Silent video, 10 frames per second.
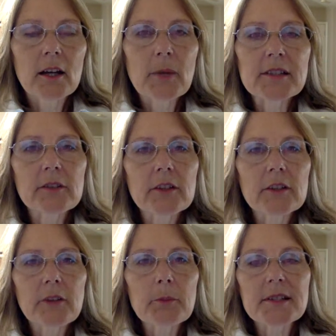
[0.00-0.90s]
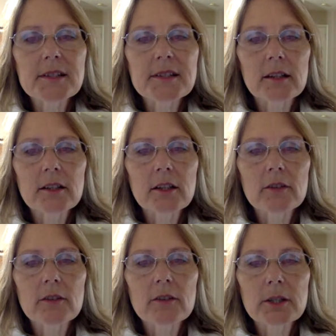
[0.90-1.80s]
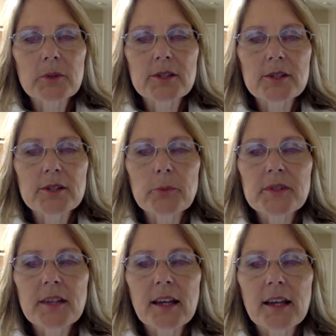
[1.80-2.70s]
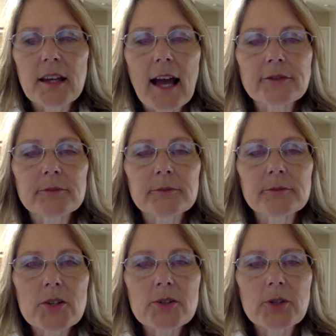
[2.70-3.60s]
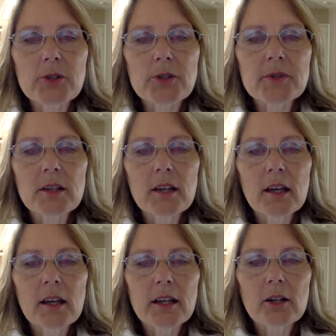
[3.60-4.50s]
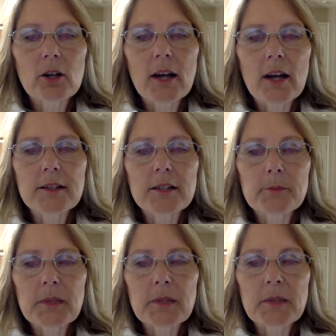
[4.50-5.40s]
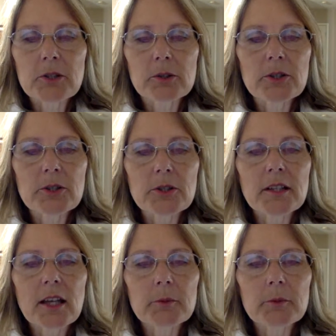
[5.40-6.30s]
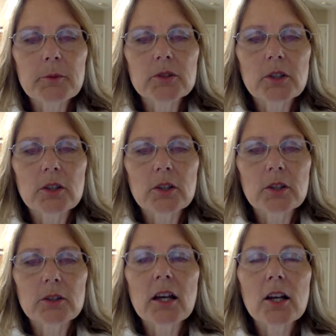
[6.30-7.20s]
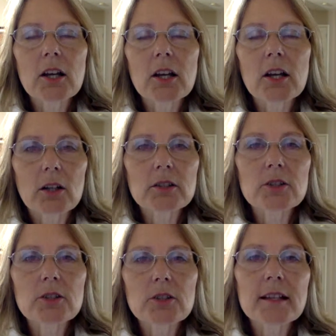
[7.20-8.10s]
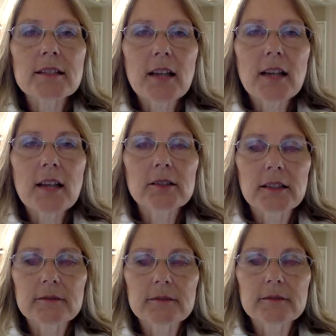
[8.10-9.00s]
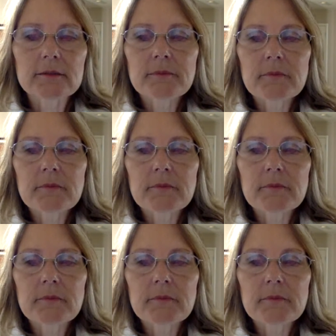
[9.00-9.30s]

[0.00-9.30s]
About 75% of liquid soaps and half of bar soaps that are antibacterial use a chemical called tricycline